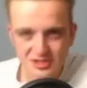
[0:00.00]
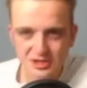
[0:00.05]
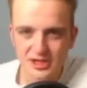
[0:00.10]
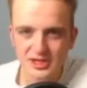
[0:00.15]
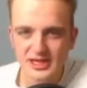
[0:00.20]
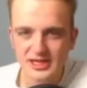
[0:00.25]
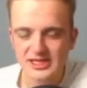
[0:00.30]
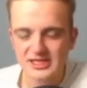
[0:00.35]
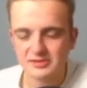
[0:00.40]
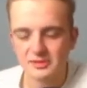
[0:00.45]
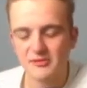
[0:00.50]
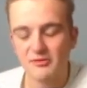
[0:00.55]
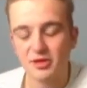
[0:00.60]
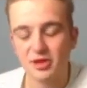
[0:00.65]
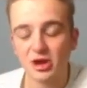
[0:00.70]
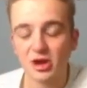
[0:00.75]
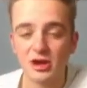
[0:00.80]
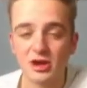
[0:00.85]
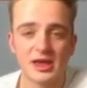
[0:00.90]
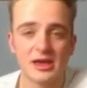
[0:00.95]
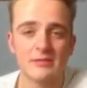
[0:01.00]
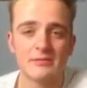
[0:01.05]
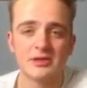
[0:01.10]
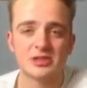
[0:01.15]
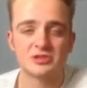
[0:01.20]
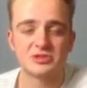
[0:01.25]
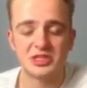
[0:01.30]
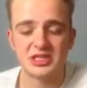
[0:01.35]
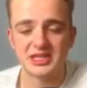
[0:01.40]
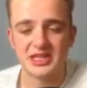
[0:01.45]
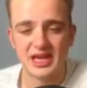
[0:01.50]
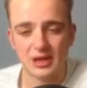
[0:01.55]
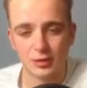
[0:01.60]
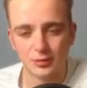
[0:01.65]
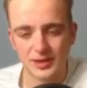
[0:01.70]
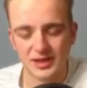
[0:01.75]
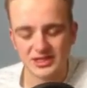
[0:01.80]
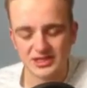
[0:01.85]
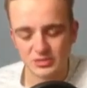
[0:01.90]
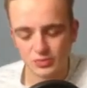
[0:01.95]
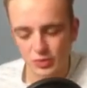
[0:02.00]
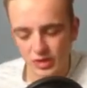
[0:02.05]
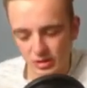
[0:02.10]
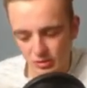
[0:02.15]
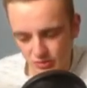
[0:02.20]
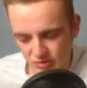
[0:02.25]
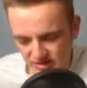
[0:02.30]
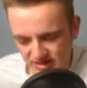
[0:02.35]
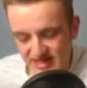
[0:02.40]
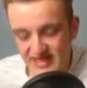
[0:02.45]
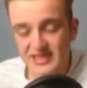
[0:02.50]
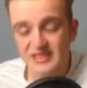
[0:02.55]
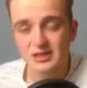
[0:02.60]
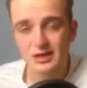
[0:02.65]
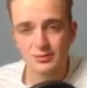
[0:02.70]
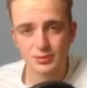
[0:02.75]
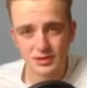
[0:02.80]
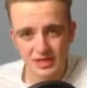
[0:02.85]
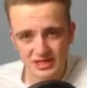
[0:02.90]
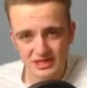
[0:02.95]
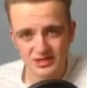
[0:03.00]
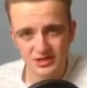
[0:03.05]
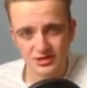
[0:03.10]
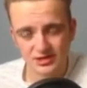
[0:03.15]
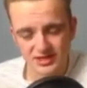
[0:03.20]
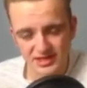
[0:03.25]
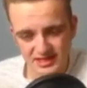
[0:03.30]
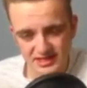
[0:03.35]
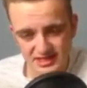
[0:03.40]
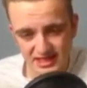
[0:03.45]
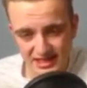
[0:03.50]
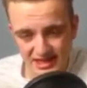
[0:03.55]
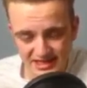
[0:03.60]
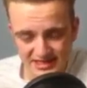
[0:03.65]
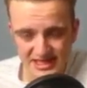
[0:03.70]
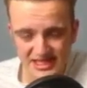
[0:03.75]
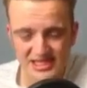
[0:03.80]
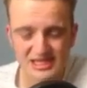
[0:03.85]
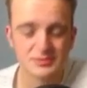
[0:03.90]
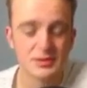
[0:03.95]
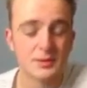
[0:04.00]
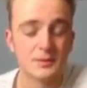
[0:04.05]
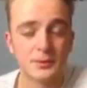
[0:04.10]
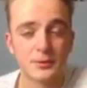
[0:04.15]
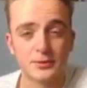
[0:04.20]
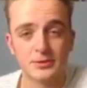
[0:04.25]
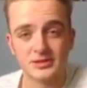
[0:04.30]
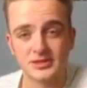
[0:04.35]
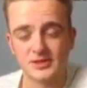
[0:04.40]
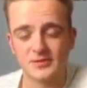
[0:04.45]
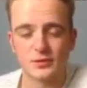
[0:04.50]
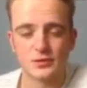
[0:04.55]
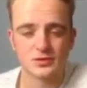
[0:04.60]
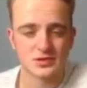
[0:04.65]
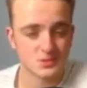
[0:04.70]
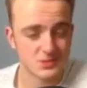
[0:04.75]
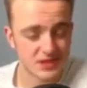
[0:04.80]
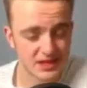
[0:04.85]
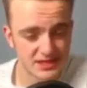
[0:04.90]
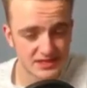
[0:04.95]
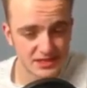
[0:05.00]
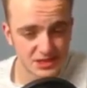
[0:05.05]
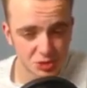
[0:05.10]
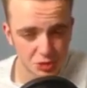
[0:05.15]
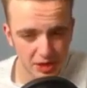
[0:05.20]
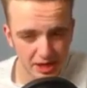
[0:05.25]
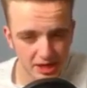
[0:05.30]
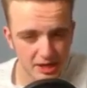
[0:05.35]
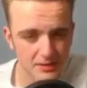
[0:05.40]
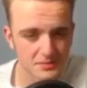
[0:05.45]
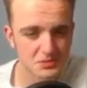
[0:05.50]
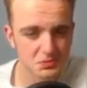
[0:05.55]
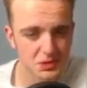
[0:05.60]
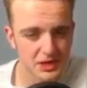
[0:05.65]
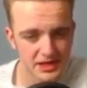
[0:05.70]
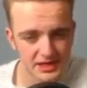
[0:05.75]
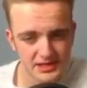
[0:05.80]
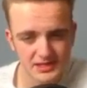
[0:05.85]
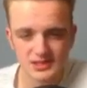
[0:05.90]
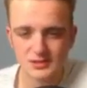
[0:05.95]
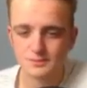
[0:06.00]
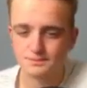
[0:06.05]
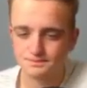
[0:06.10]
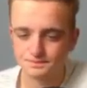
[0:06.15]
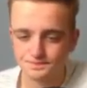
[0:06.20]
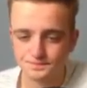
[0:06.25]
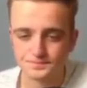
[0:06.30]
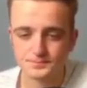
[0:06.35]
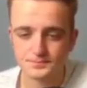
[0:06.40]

Let's try and get some, if we can't get a mystery decal or painted wheels, ease up on the exotics, let's get some imports for some tasty trade-ups, please.